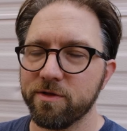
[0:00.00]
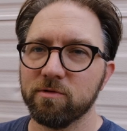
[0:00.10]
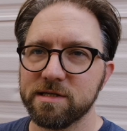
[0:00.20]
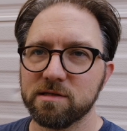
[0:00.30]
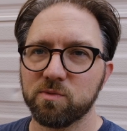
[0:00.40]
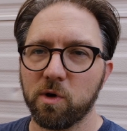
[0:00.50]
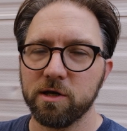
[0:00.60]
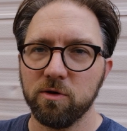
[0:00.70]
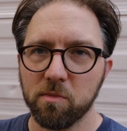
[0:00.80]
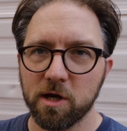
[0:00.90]
the reasons why
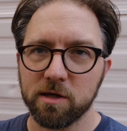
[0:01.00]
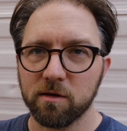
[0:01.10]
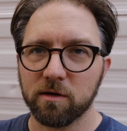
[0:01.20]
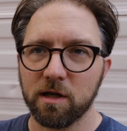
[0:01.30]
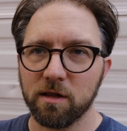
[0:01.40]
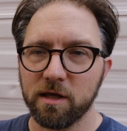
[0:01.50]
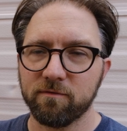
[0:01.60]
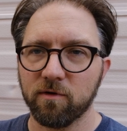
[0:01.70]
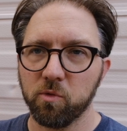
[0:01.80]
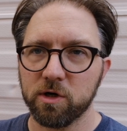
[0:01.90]
you might get a leak
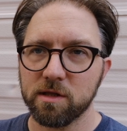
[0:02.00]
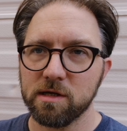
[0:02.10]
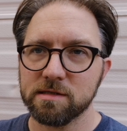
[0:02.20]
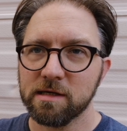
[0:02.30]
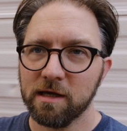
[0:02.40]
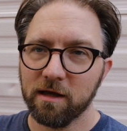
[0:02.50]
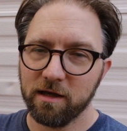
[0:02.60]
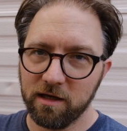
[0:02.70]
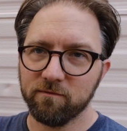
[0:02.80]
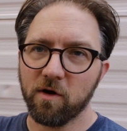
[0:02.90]
from one of these
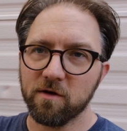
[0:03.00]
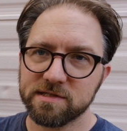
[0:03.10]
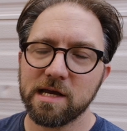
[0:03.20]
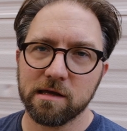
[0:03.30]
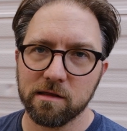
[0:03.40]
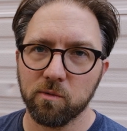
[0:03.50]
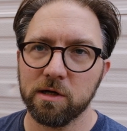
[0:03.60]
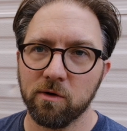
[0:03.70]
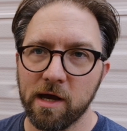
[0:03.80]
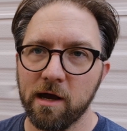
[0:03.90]
involves taking the
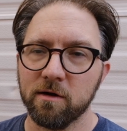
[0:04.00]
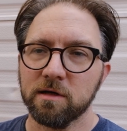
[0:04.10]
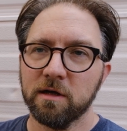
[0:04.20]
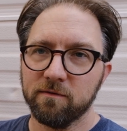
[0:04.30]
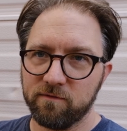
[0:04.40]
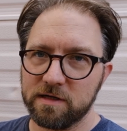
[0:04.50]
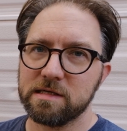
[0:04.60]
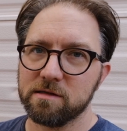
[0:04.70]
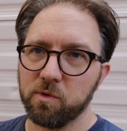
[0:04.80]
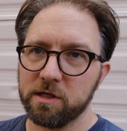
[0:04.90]
window out,
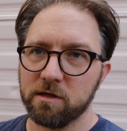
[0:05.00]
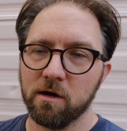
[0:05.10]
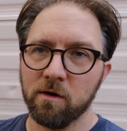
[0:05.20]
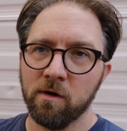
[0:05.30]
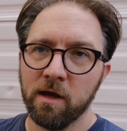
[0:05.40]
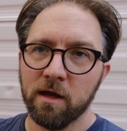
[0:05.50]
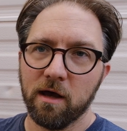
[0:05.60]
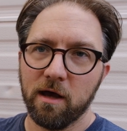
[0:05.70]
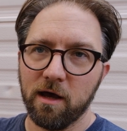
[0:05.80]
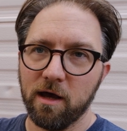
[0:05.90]
fixing the window,
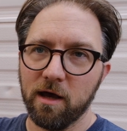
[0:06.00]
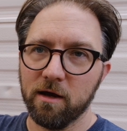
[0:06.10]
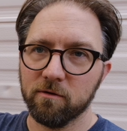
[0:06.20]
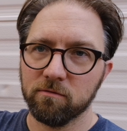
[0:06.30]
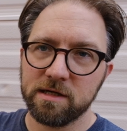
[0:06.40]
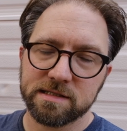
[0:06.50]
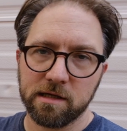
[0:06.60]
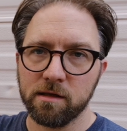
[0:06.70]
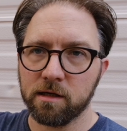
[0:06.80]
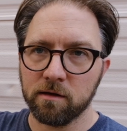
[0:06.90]

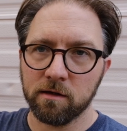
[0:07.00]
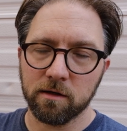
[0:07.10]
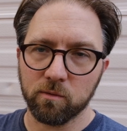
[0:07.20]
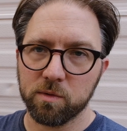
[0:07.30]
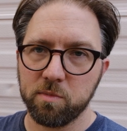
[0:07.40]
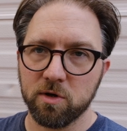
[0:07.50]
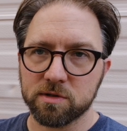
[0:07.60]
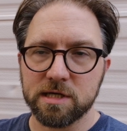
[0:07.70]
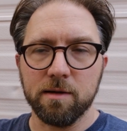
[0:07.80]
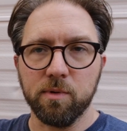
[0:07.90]
resealing it with butyl
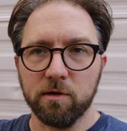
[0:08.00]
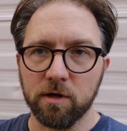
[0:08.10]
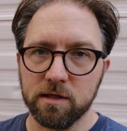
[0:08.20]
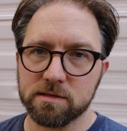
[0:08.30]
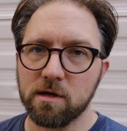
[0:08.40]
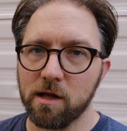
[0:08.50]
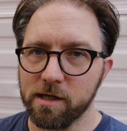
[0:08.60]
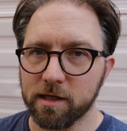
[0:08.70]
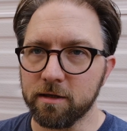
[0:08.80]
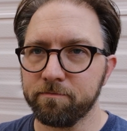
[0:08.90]
tape, and
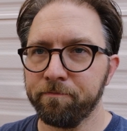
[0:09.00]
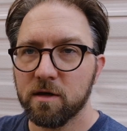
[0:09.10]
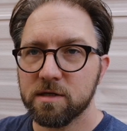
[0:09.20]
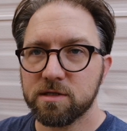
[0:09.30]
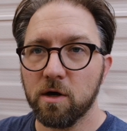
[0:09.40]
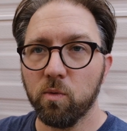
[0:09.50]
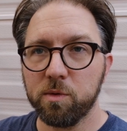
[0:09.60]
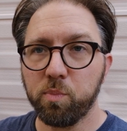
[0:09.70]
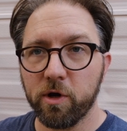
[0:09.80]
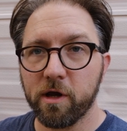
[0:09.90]
reinstalling it. So
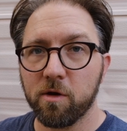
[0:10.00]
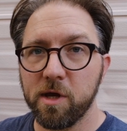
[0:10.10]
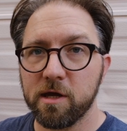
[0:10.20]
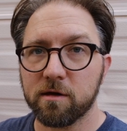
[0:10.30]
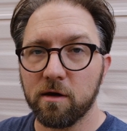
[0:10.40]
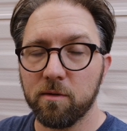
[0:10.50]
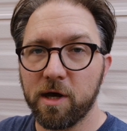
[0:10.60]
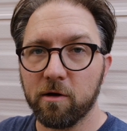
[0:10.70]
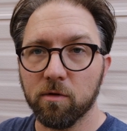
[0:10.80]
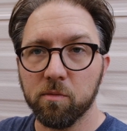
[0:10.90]
one point I'll make
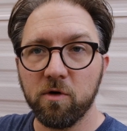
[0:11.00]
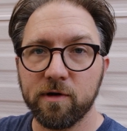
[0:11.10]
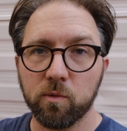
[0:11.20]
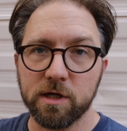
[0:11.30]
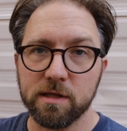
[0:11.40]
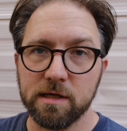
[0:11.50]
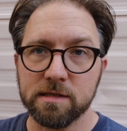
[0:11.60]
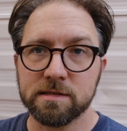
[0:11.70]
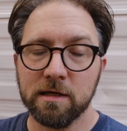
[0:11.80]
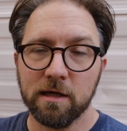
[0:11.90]
about removing one of
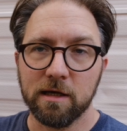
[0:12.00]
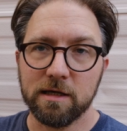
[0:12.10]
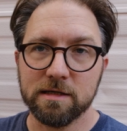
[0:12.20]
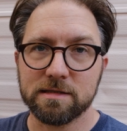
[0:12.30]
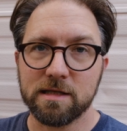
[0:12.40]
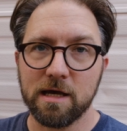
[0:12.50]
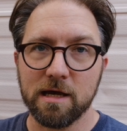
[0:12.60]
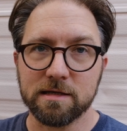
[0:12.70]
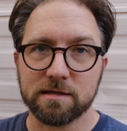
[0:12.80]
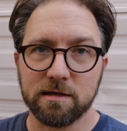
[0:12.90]
these is
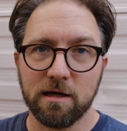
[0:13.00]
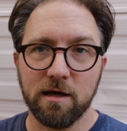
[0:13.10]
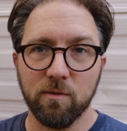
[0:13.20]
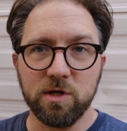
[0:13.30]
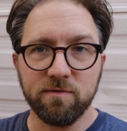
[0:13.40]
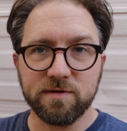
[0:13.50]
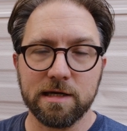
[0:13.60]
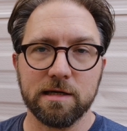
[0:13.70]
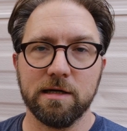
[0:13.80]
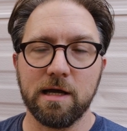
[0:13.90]
that when you've
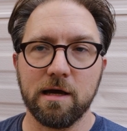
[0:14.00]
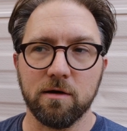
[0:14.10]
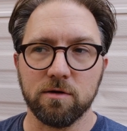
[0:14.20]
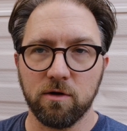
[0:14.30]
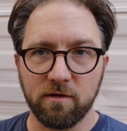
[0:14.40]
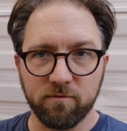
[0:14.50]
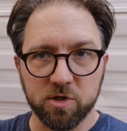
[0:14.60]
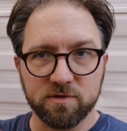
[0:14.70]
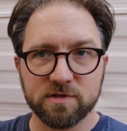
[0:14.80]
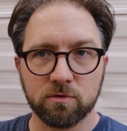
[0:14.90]
taken it out, you have a
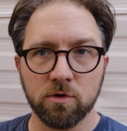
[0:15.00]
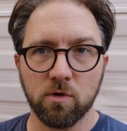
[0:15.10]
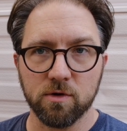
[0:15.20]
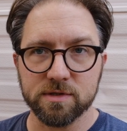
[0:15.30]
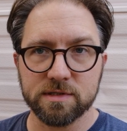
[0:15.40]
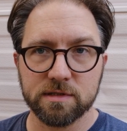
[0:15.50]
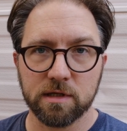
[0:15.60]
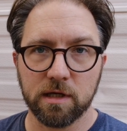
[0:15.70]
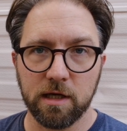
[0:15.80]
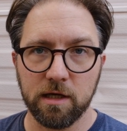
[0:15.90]
bunch of screw holes
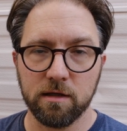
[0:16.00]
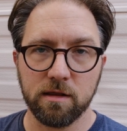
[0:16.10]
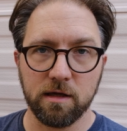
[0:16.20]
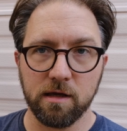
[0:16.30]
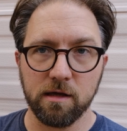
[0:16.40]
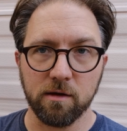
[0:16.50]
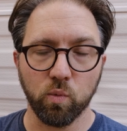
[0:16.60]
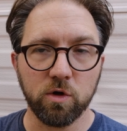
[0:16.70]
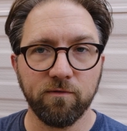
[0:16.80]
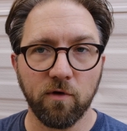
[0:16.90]
in the
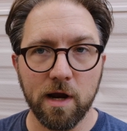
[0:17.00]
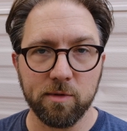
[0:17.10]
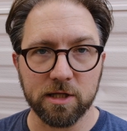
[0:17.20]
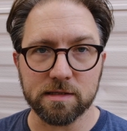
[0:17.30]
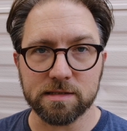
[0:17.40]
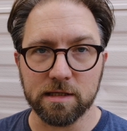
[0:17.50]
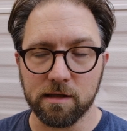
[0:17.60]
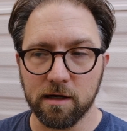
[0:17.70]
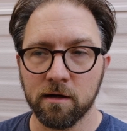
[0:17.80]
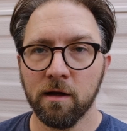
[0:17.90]
wood framing that's in
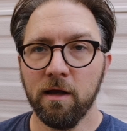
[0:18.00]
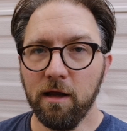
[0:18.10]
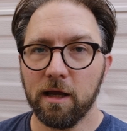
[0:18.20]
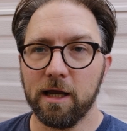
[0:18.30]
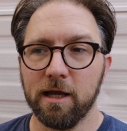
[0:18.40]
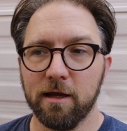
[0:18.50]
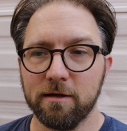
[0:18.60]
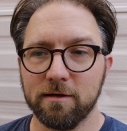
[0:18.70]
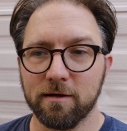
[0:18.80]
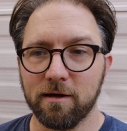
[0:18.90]
there.
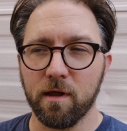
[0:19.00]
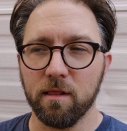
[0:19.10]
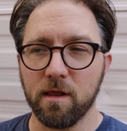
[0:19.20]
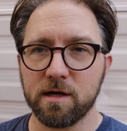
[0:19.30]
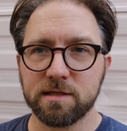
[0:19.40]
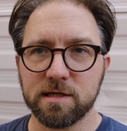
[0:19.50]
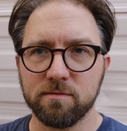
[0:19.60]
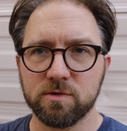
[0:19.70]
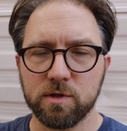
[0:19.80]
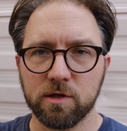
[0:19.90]
And a lot of
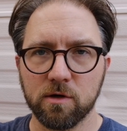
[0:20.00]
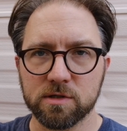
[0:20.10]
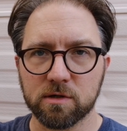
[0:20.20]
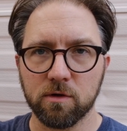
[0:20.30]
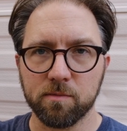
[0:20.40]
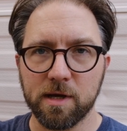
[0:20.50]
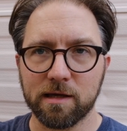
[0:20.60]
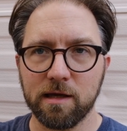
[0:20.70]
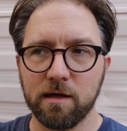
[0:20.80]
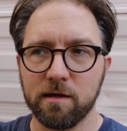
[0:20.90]
times when you go to screw it
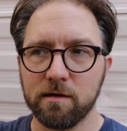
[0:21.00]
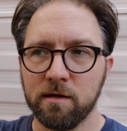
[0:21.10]
back in,